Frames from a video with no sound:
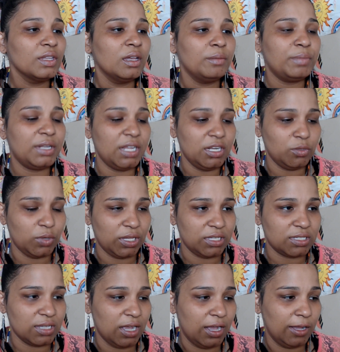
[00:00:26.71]
But anyways,
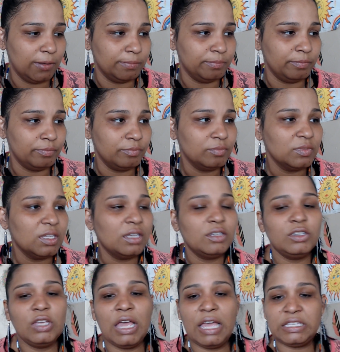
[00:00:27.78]

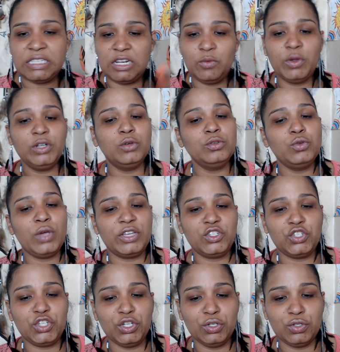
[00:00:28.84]
as anyone knows who has
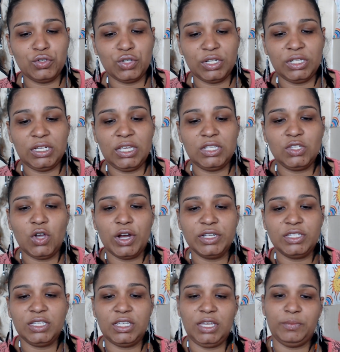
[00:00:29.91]
children, it's hard to
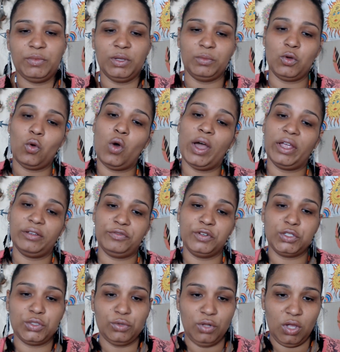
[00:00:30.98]
keep them quiet for
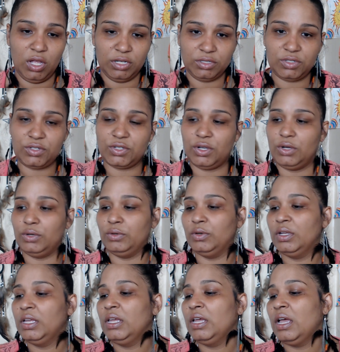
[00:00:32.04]
too long. So
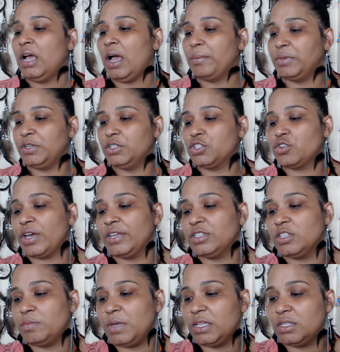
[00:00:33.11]
I'm going to try
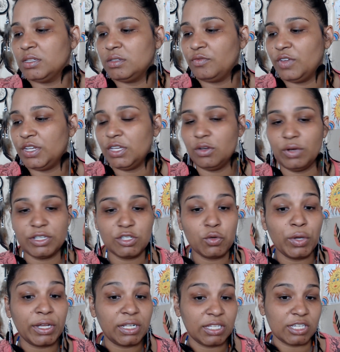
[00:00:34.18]
to make this video as
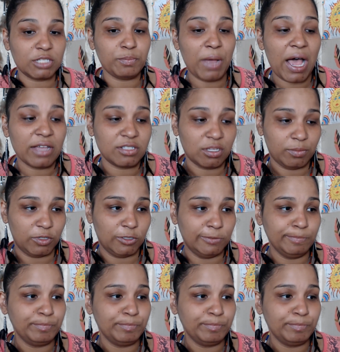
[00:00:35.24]
quickly as possible.